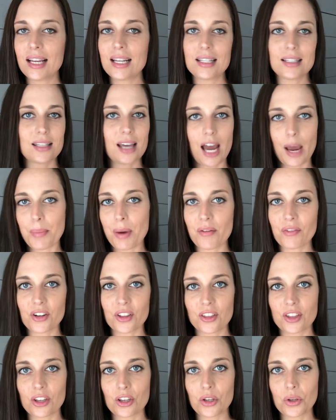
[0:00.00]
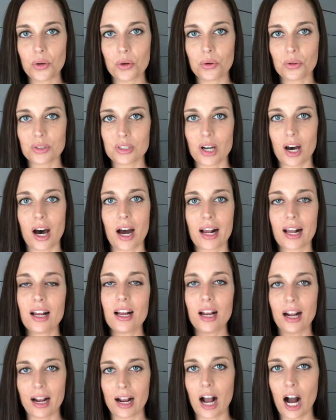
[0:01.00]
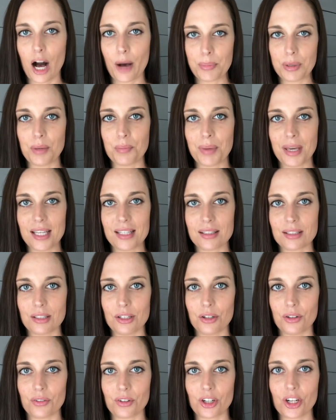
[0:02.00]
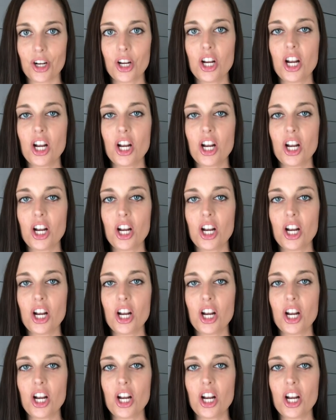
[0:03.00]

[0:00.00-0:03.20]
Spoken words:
type everything in Google Doc, and copy and paste it over.